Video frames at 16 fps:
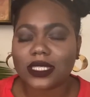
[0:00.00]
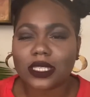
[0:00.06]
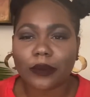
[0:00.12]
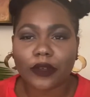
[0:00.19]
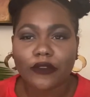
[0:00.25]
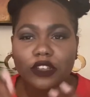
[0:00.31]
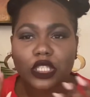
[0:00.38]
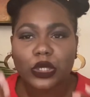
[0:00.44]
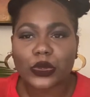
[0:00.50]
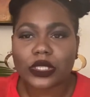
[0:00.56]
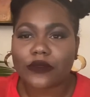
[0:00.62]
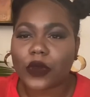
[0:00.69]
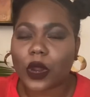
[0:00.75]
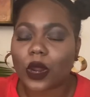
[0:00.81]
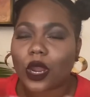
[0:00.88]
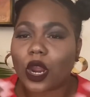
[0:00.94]
Some of us use
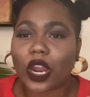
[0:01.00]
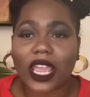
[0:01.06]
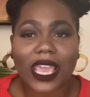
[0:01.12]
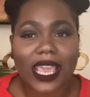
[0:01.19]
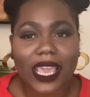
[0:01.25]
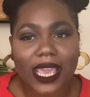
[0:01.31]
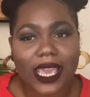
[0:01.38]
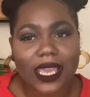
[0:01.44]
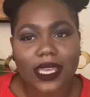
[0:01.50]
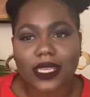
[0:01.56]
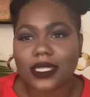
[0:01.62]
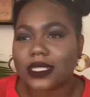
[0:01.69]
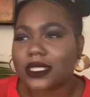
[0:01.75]
our hands.